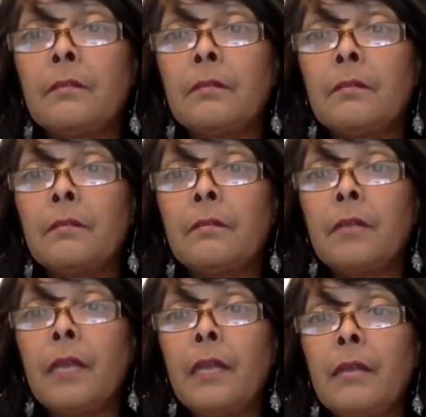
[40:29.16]

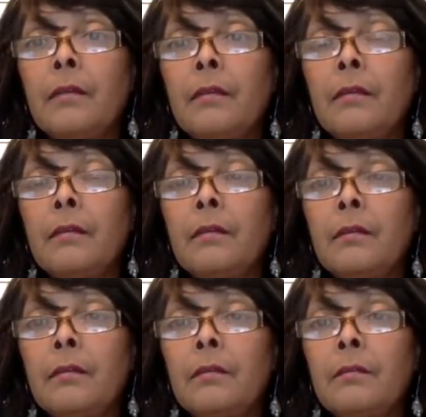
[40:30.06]
Okay.
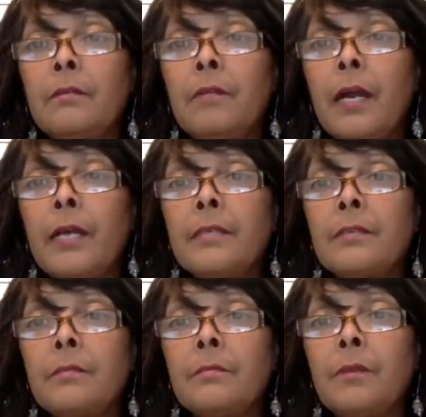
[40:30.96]
You guys
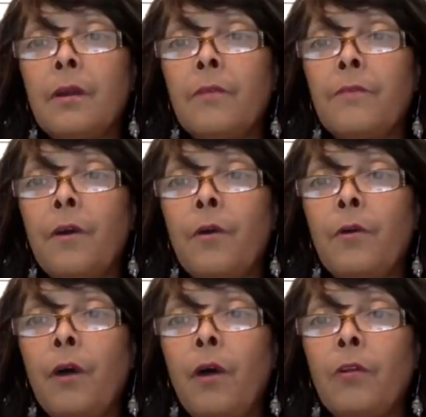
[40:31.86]
are
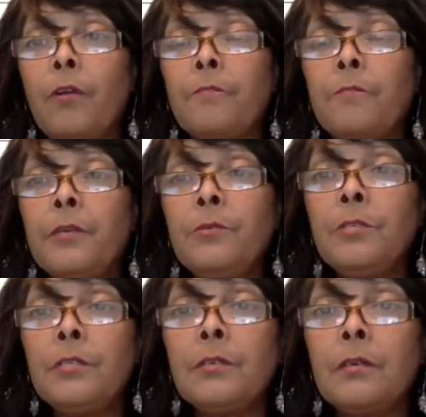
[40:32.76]
all off mute.
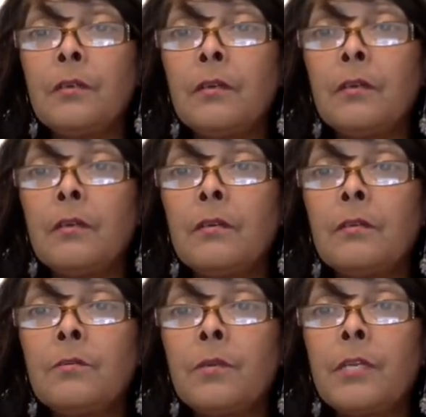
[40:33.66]

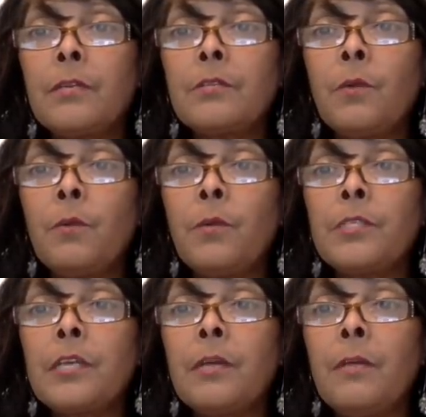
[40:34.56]
Someone wants
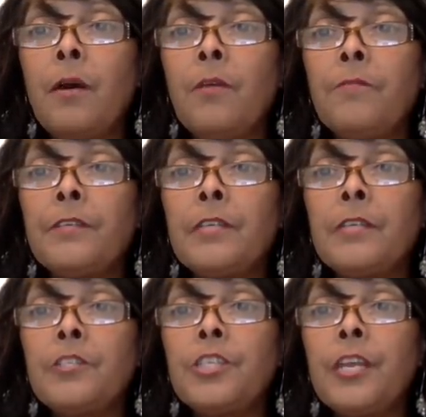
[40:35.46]
to come off
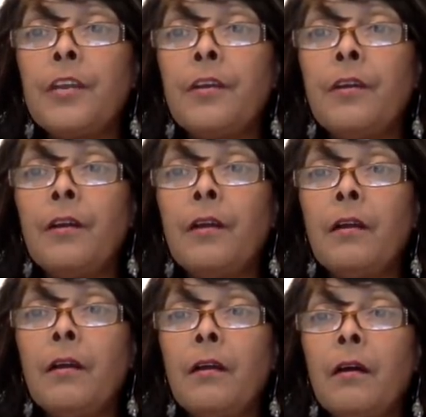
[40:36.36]
and share
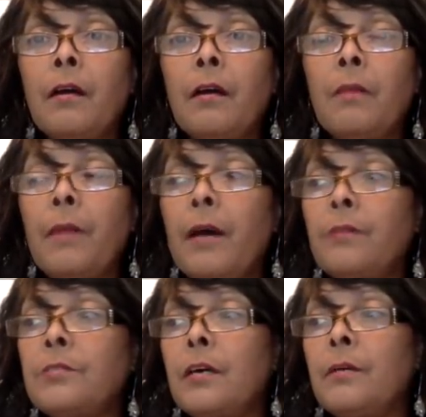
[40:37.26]
about
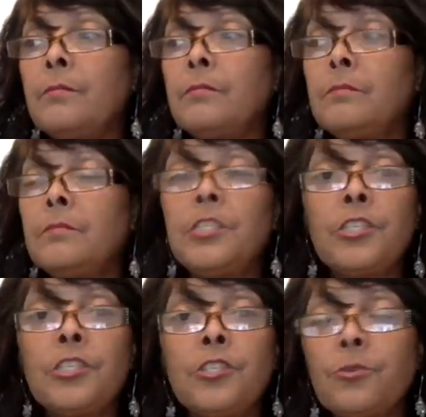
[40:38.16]
teaching
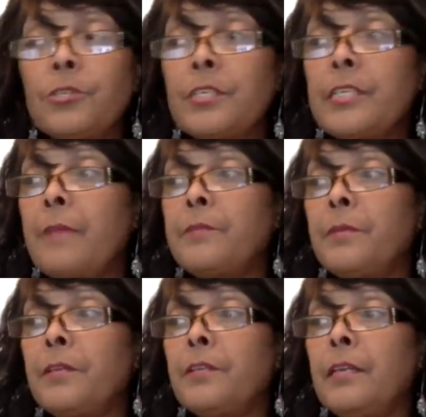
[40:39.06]
children
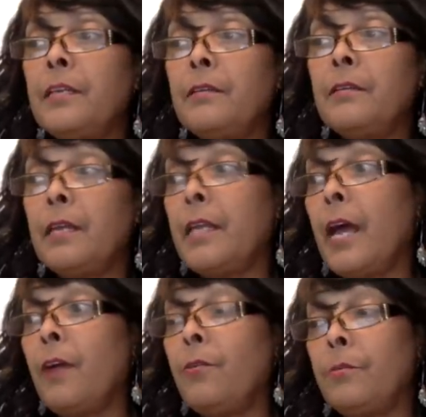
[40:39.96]
adaptability and
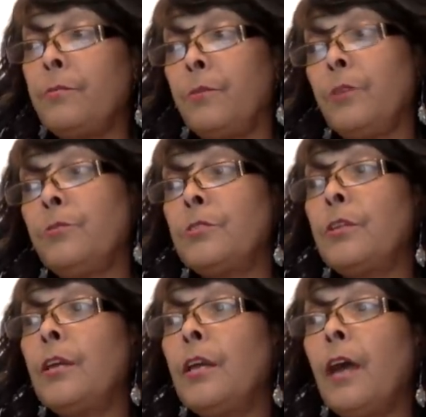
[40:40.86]

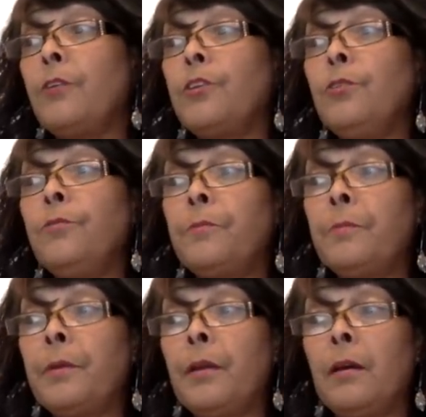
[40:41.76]
how you've
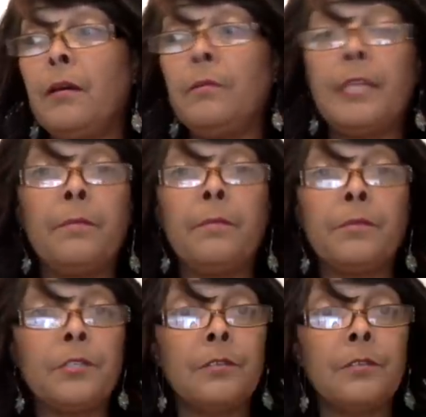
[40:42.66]
been able to